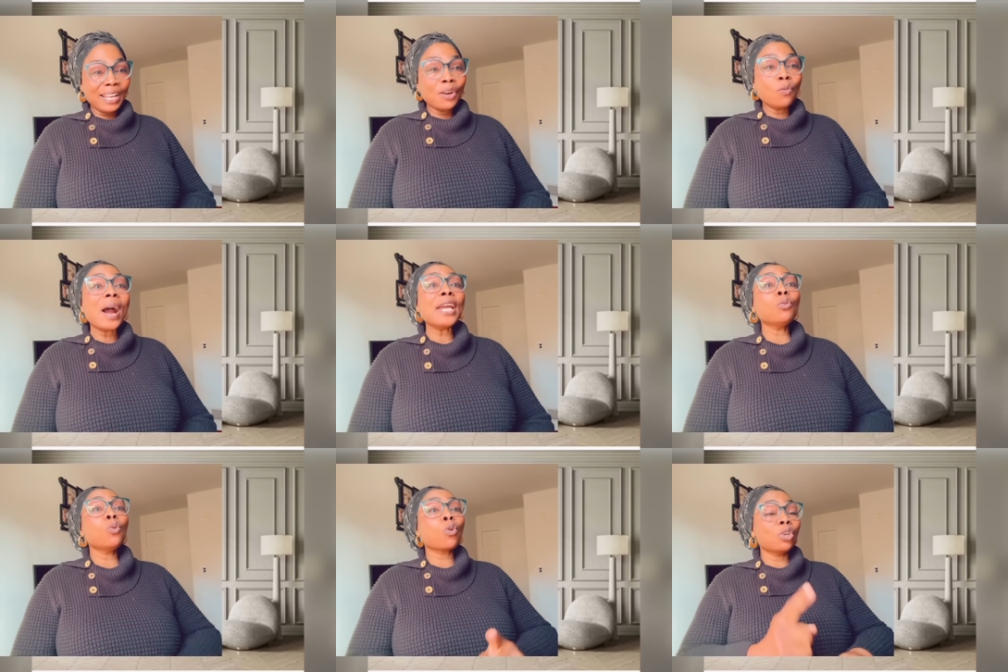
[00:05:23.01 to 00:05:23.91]
Why you
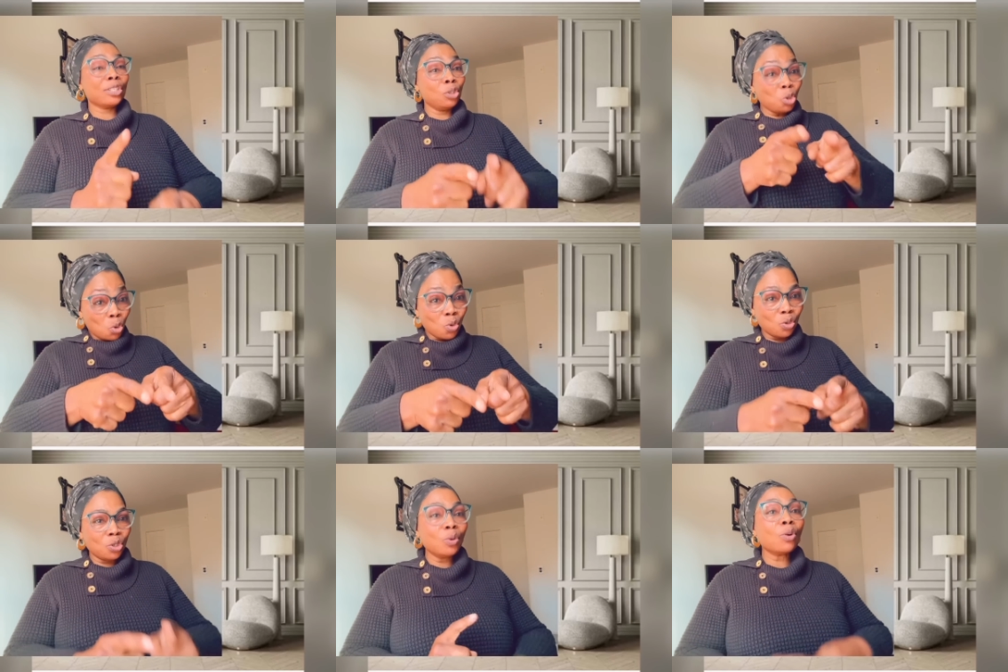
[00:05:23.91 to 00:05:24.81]
will
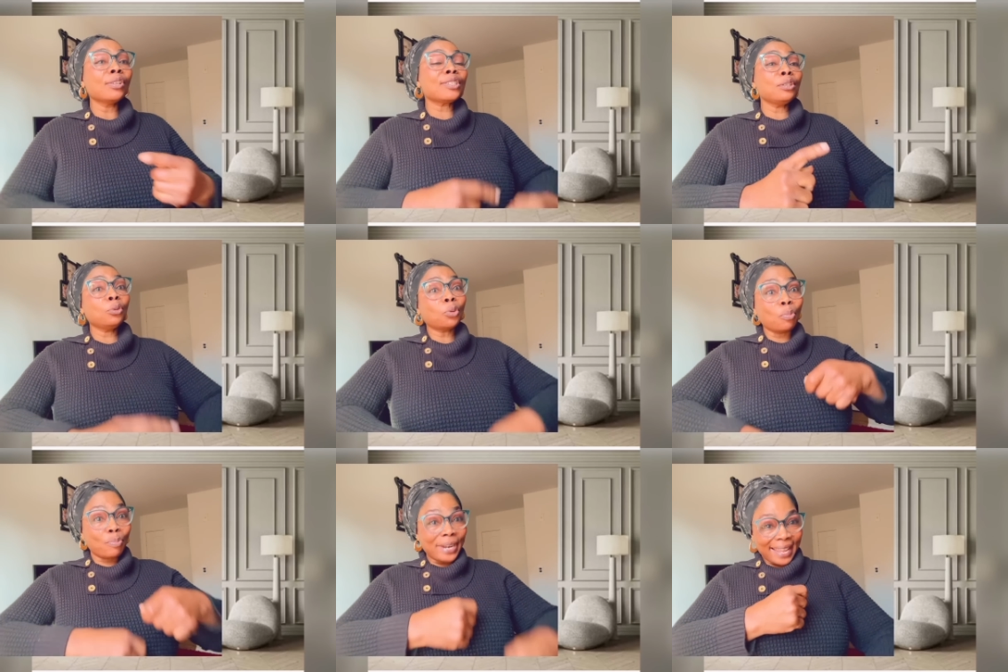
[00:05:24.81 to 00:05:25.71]
continue to
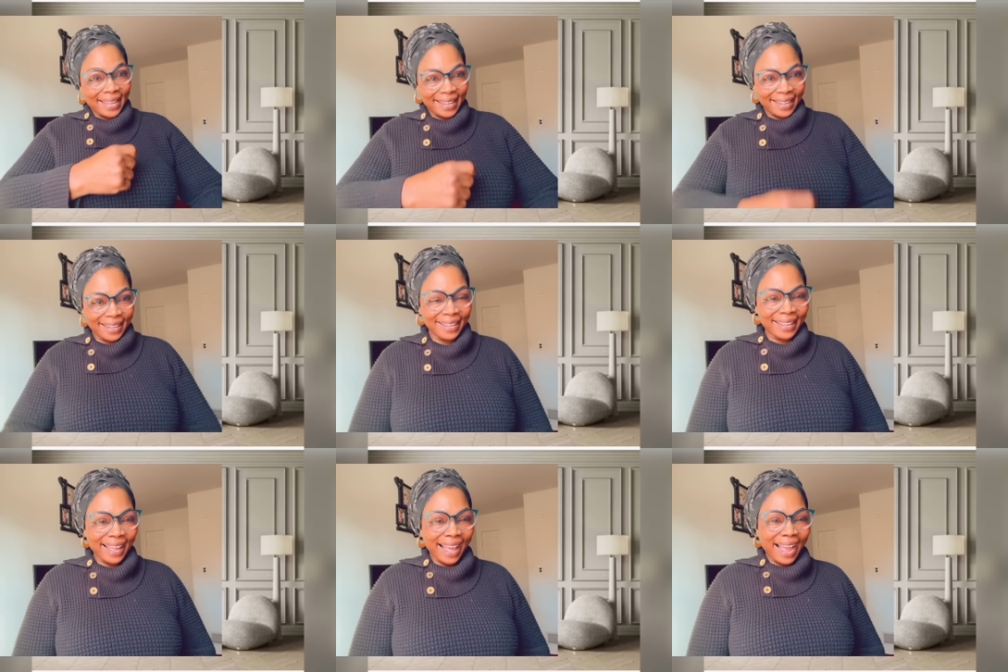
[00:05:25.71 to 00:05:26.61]
pray
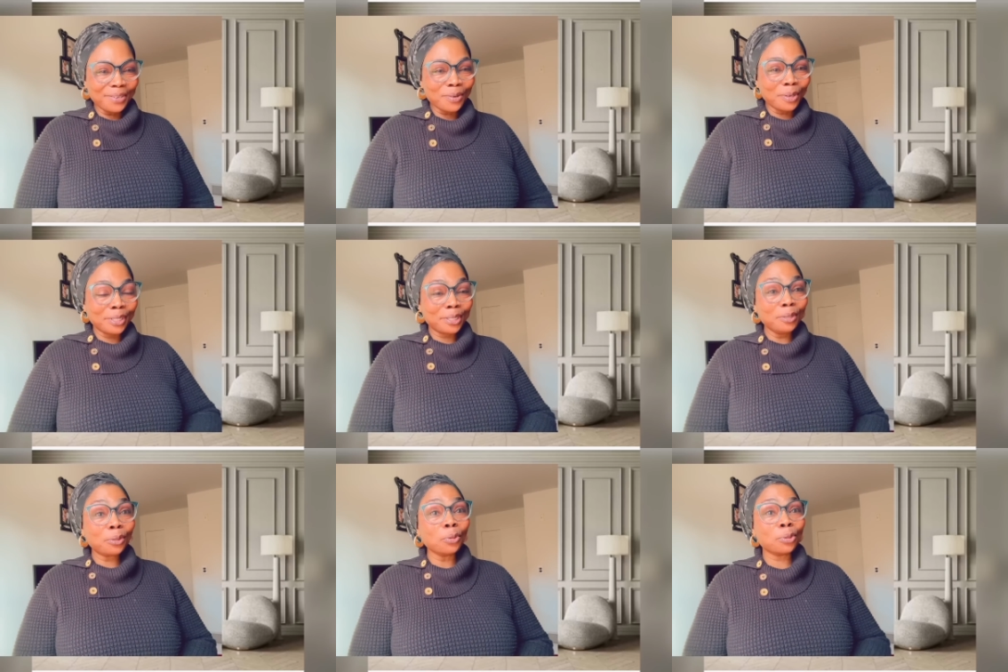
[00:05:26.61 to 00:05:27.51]
and you continue
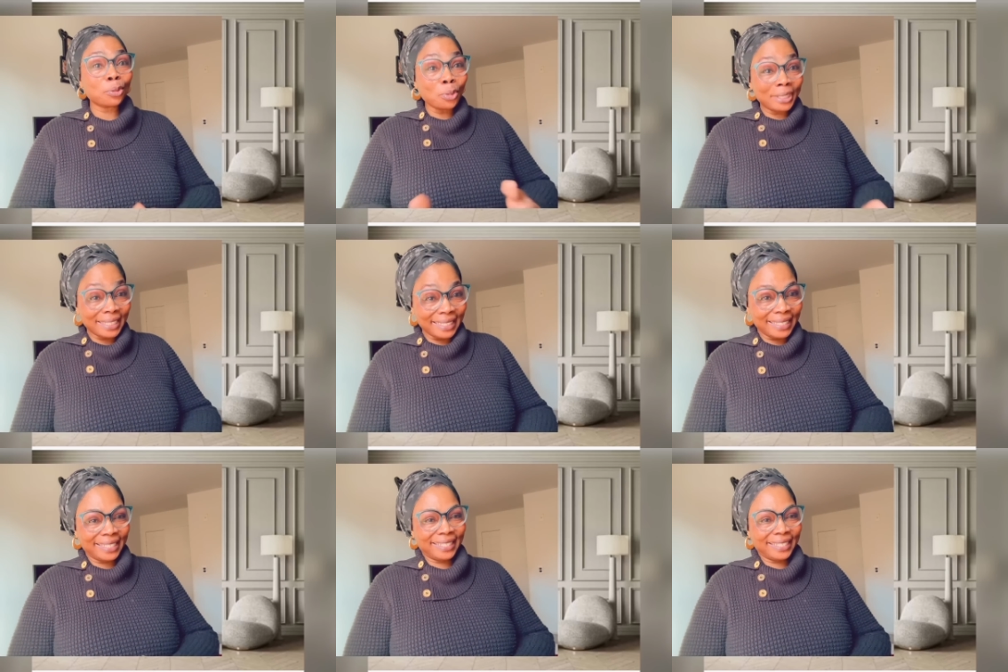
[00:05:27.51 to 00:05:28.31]
to sow seed.